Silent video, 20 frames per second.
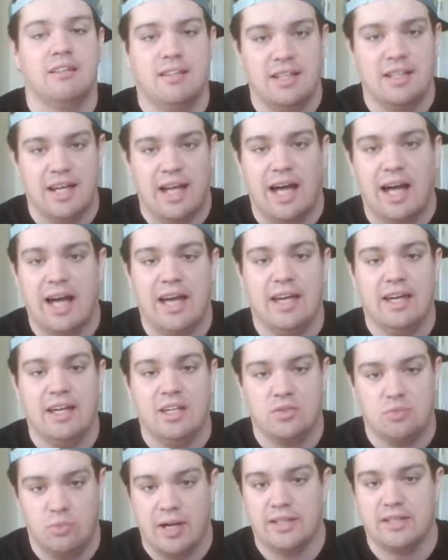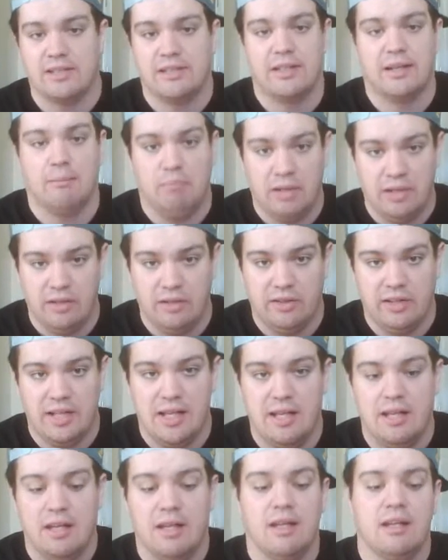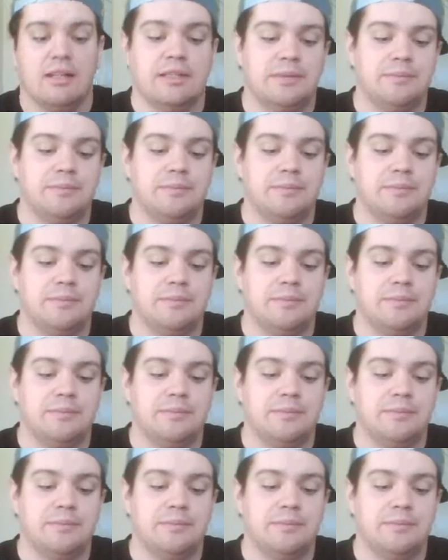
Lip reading: deny his wrestling ability.